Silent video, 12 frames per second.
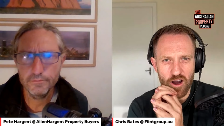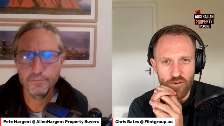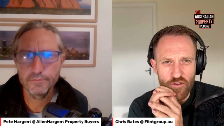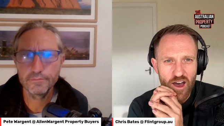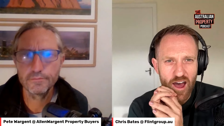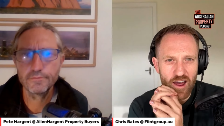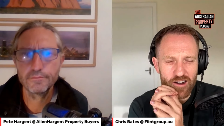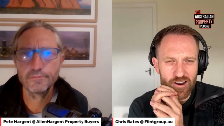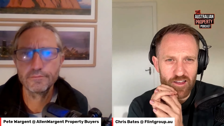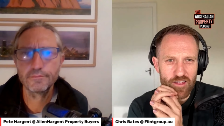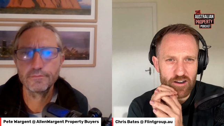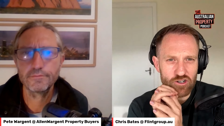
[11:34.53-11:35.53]
Speaker 1: to that
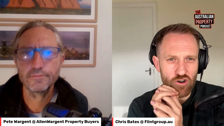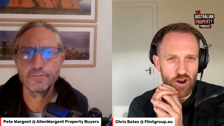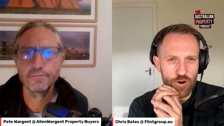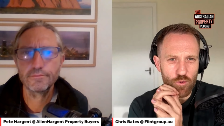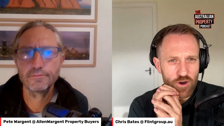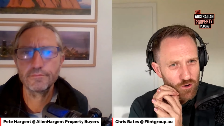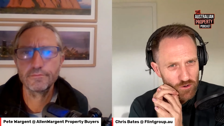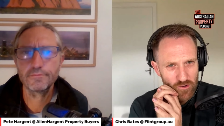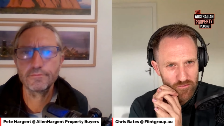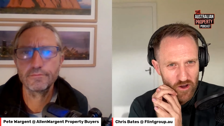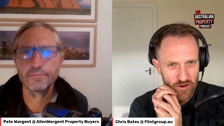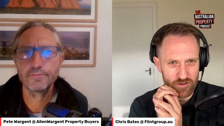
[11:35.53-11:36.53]
and then try to win all the
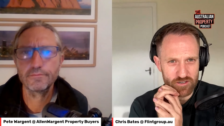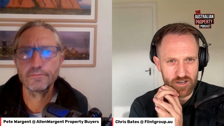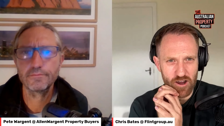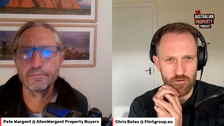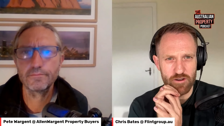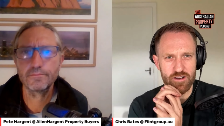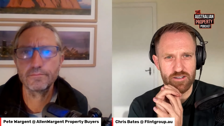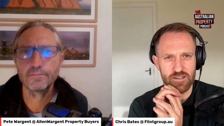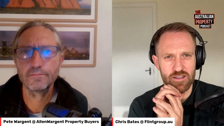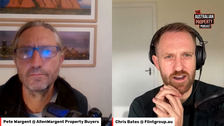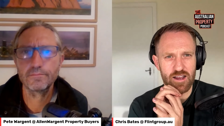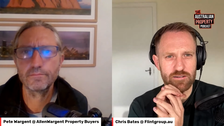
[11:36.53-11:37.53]
votes going into
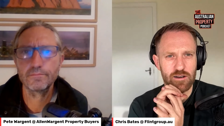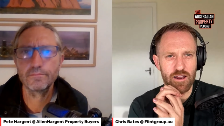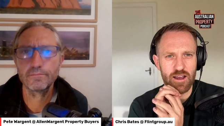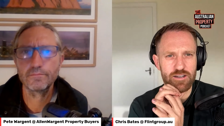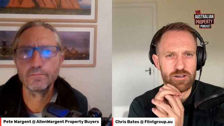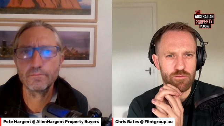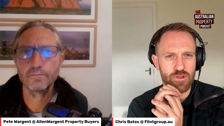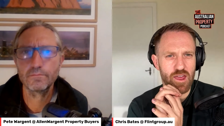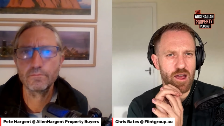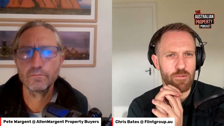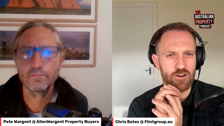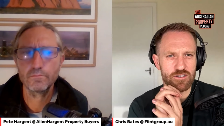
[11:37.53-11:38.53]
the next election with
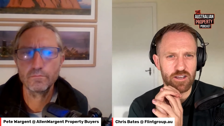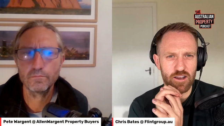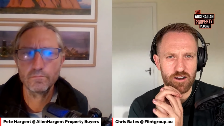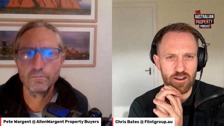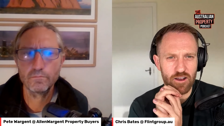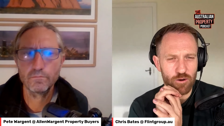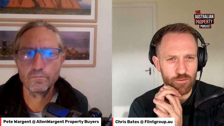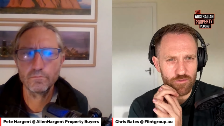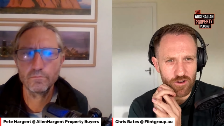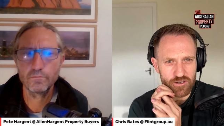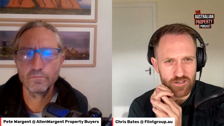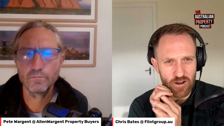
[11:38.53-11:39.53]
how much they're going to help
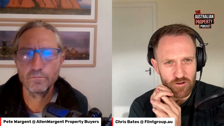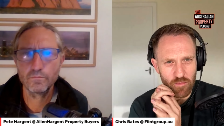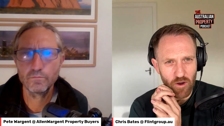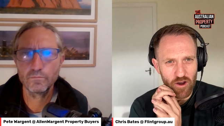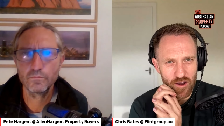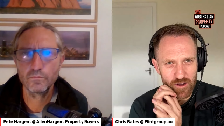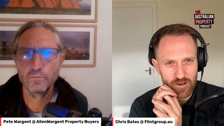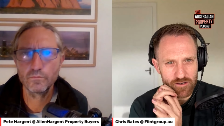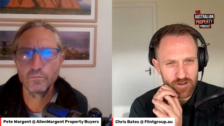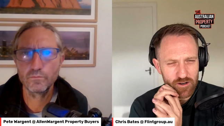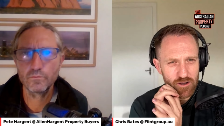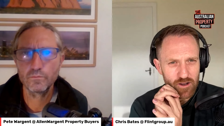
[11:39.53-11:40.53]
first home buyers
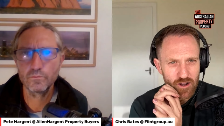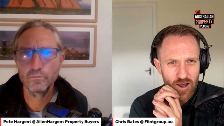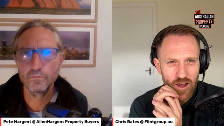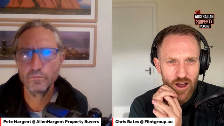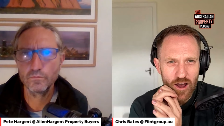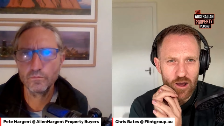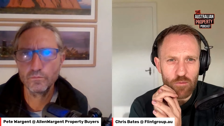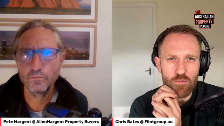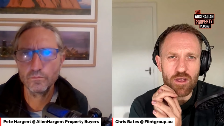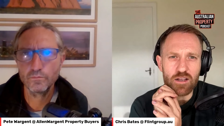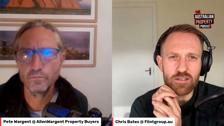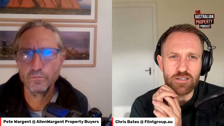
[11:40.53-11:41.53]
and um,
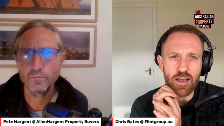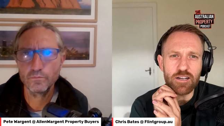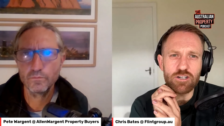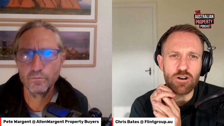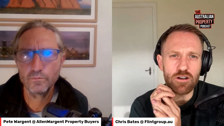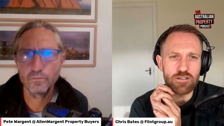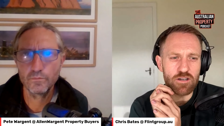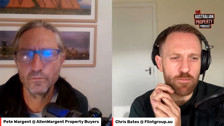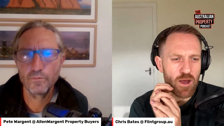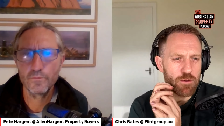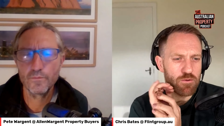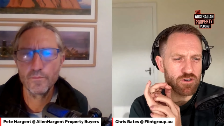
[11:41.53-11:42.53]
etc. So
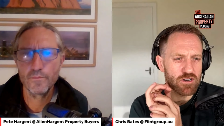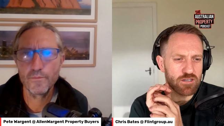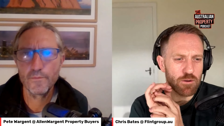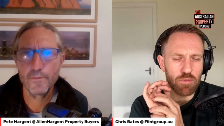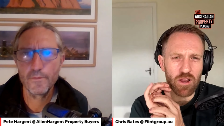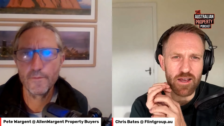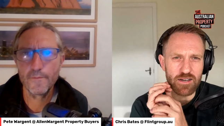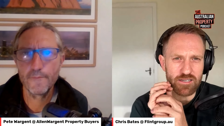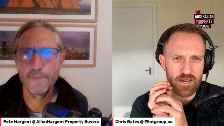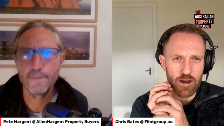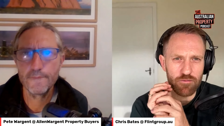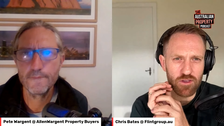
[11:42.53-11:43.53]
maybe it was just to play it
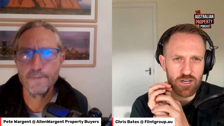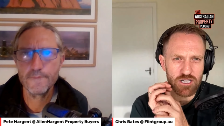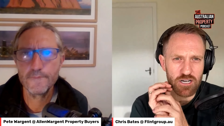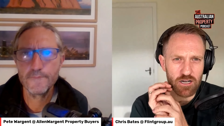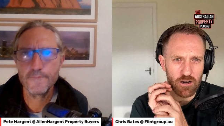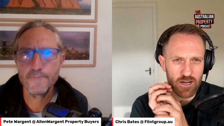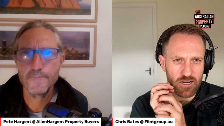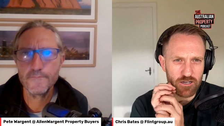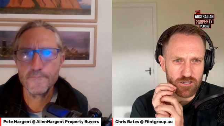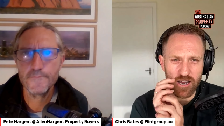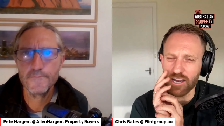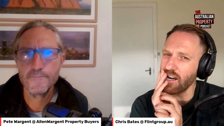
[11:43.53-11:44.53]
safe this year, like you
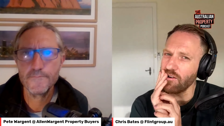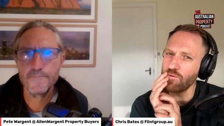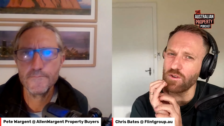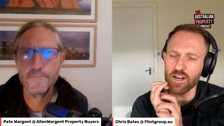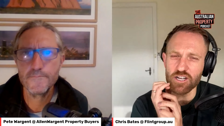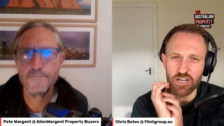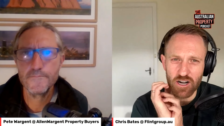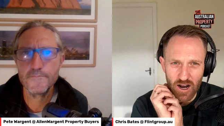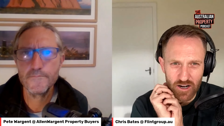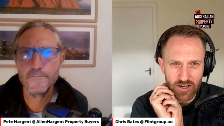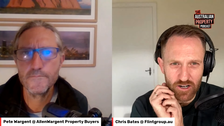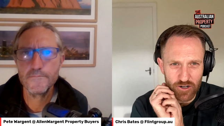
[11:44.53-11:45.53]
say, get inflation
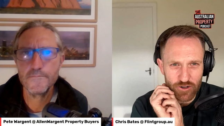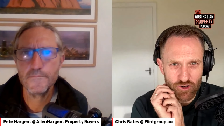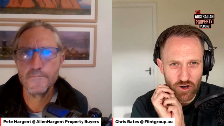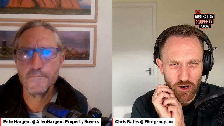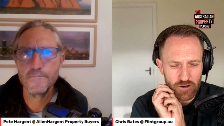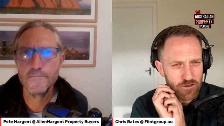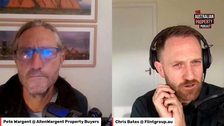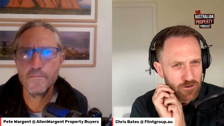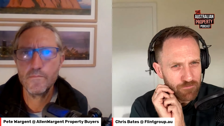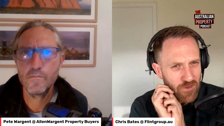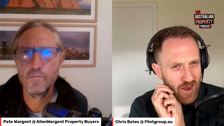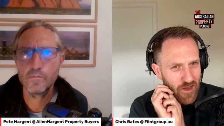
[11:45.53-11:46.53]
under control,
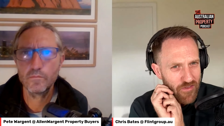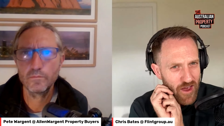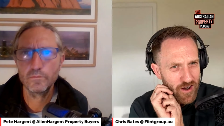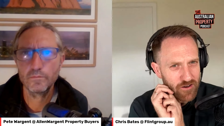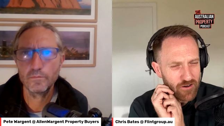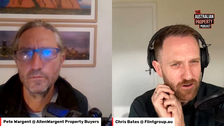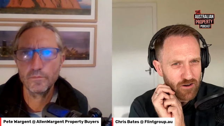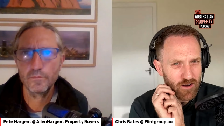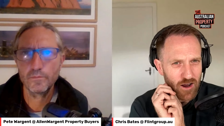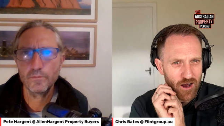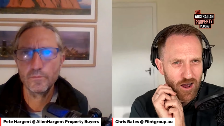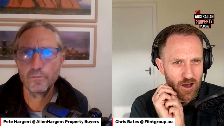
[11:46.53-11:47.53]
and then
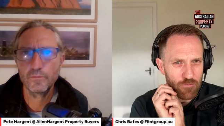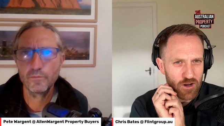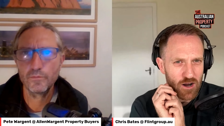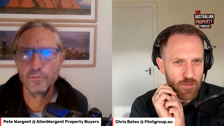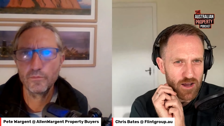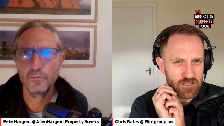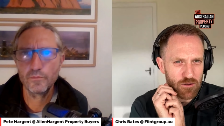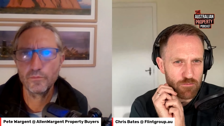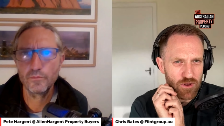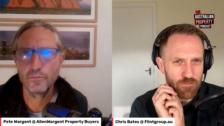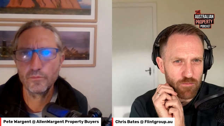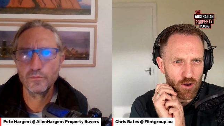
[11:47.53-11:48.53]
um, you know make some
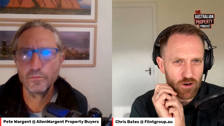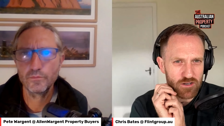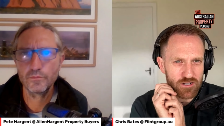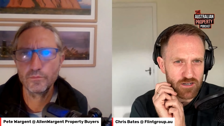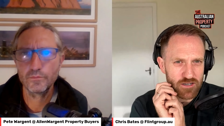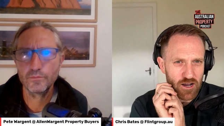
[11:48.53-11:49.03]
big policies